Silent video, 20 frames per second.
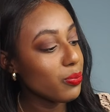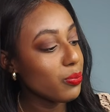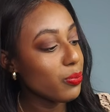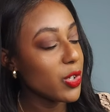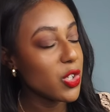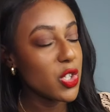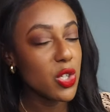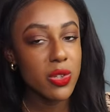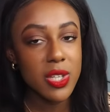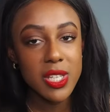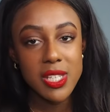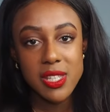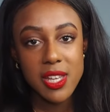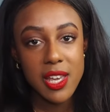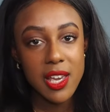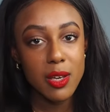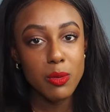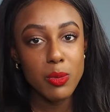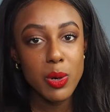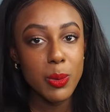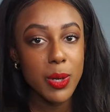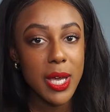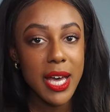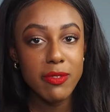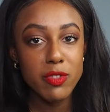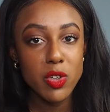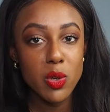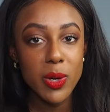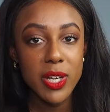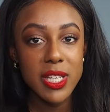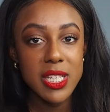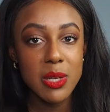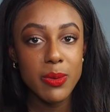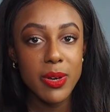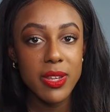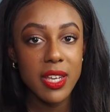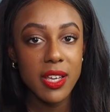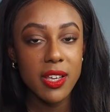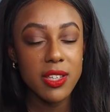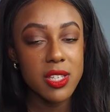We do this thing where we have no idea where
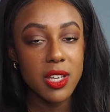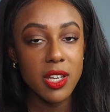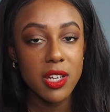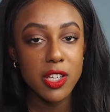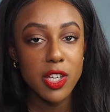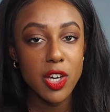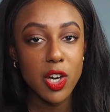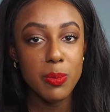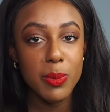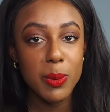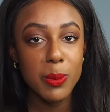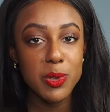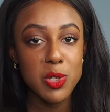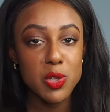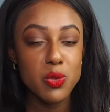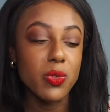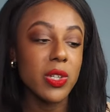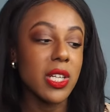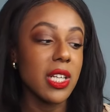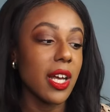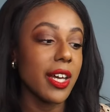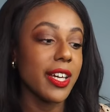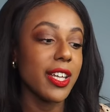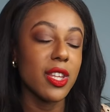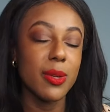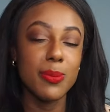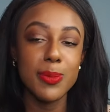things are going to go, but we just really like them,